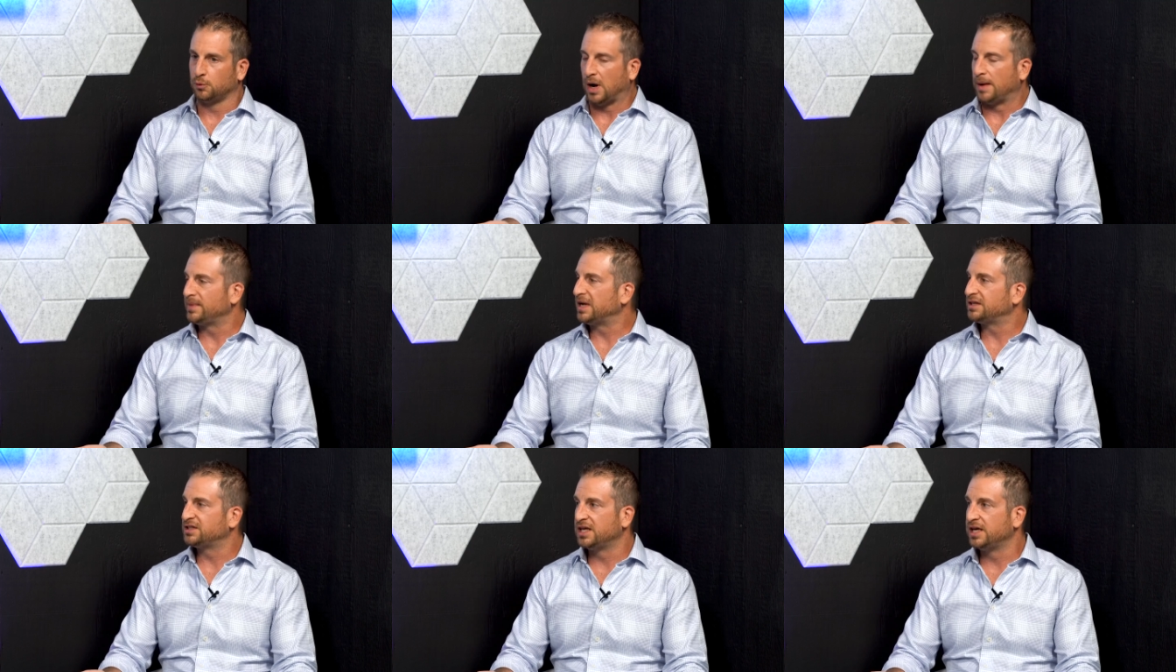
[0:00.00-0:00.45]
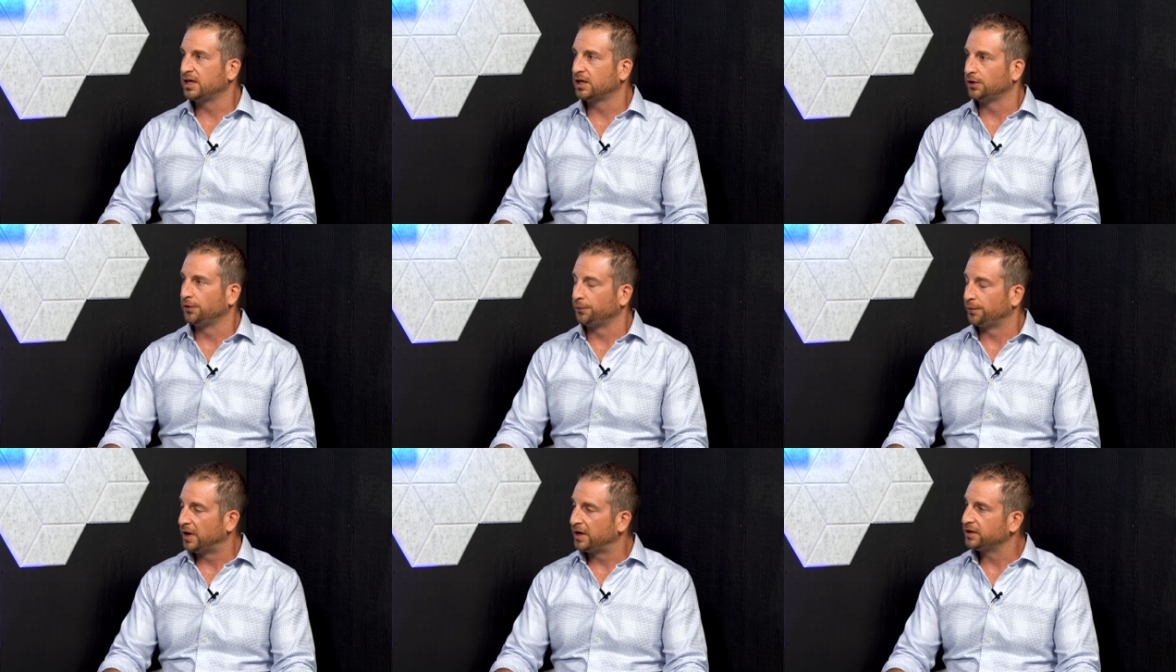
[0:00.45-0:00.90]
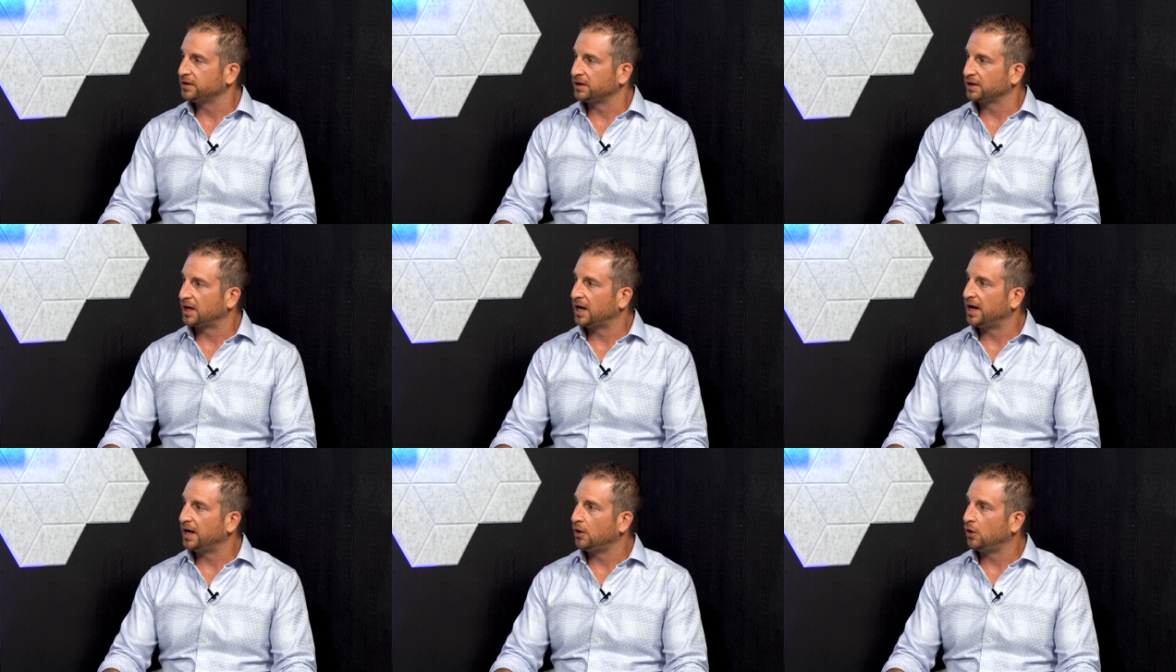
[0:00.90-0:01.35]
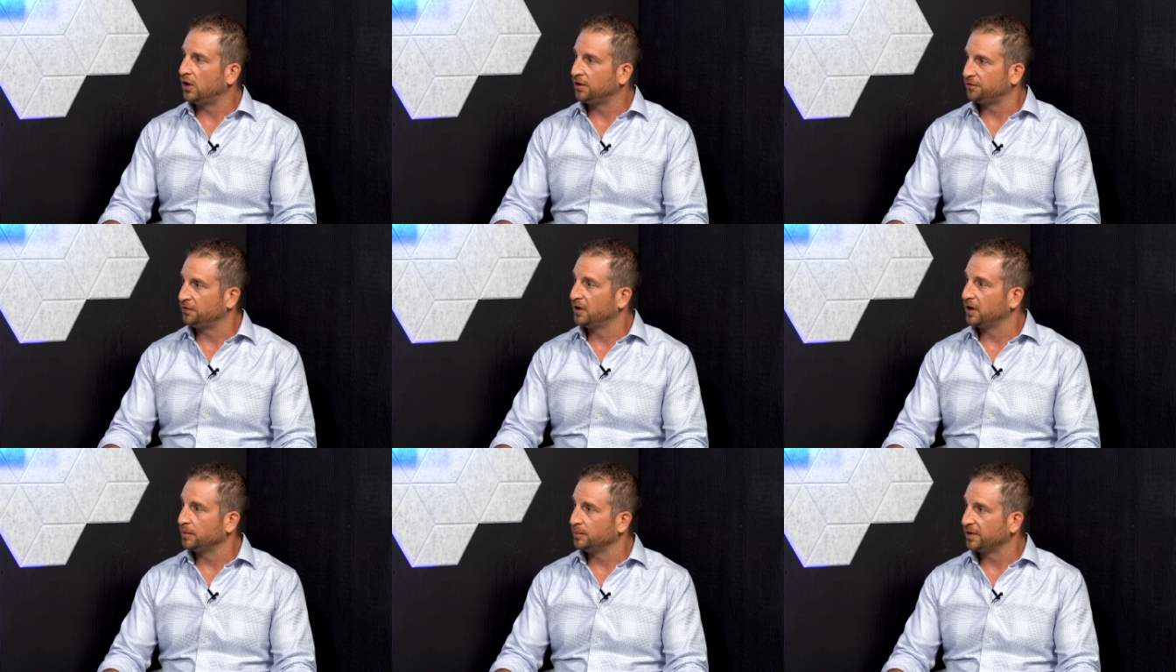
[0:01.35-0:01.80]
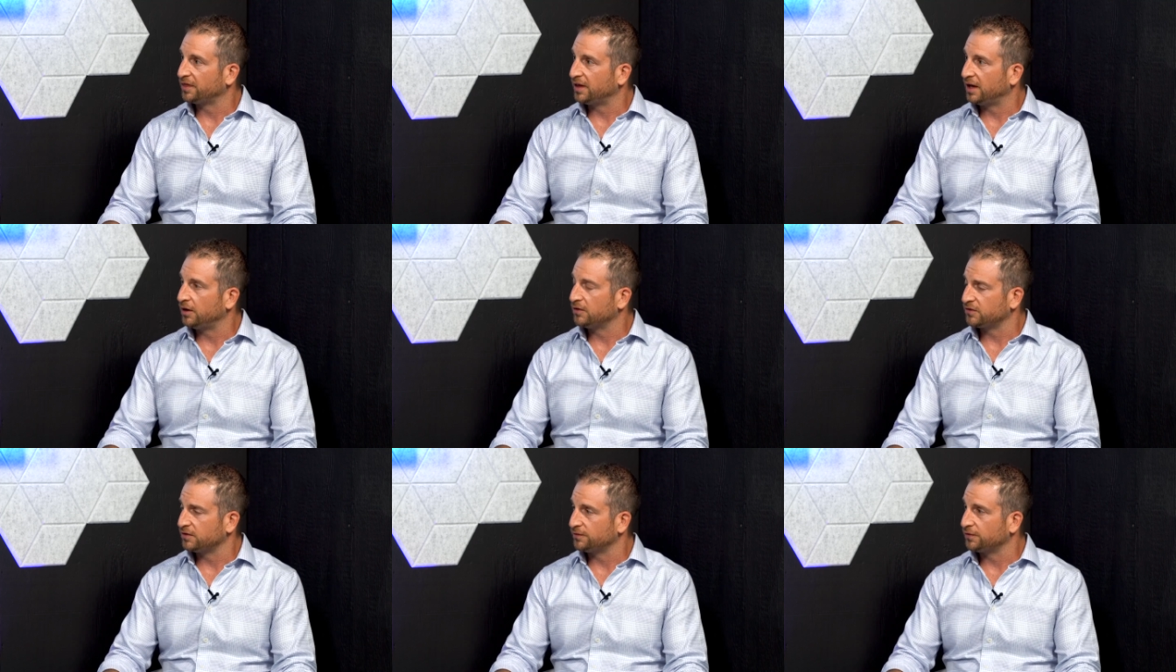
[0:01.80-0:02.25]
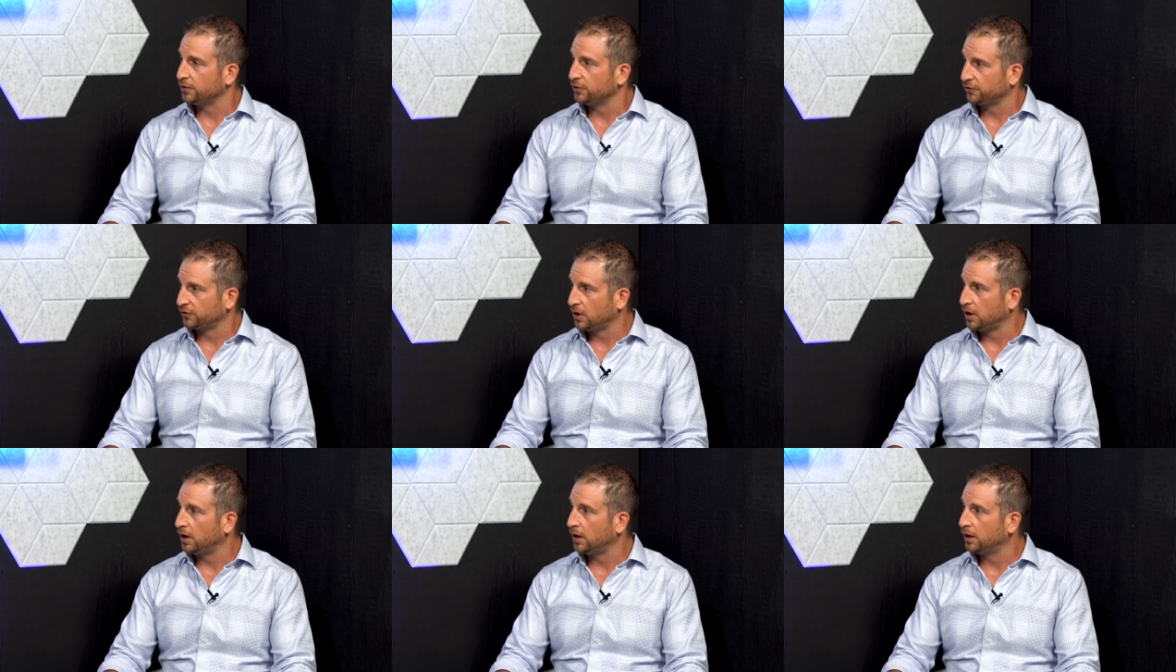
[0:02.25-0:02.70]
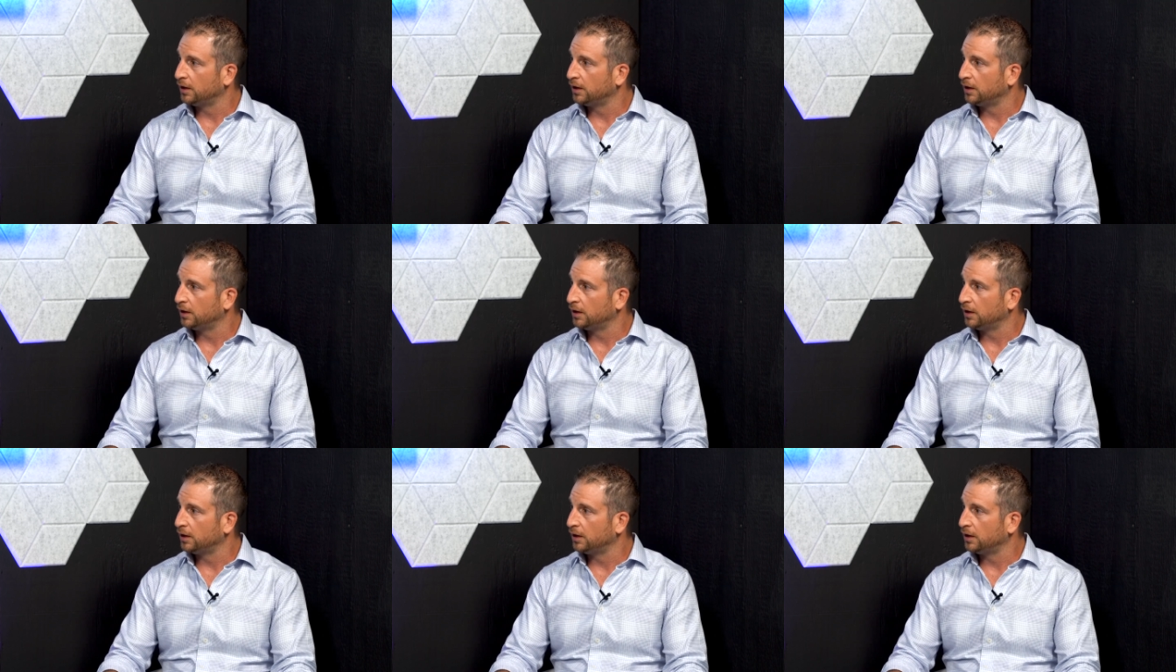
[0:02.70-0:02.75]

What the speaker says: I'm not taking a run at the guy offering him $1,000 for his car.